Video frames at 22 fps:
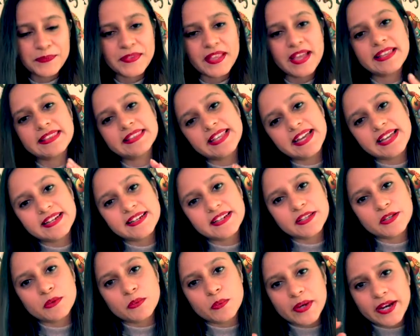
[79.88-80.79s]
And then
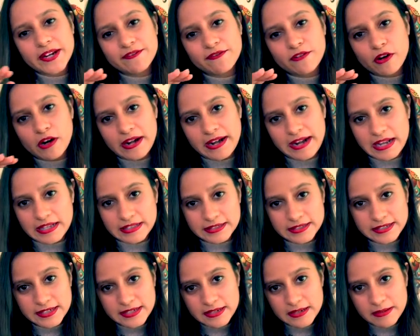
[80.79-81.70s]
you wait for
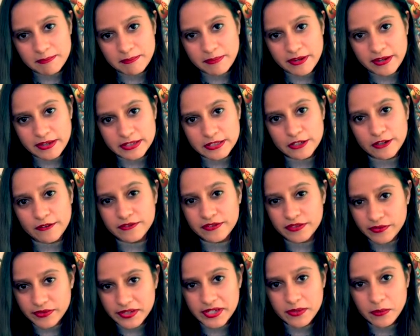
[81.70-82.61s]
another period of
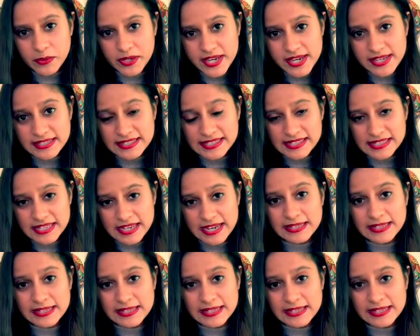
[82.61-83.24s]
3 weeks.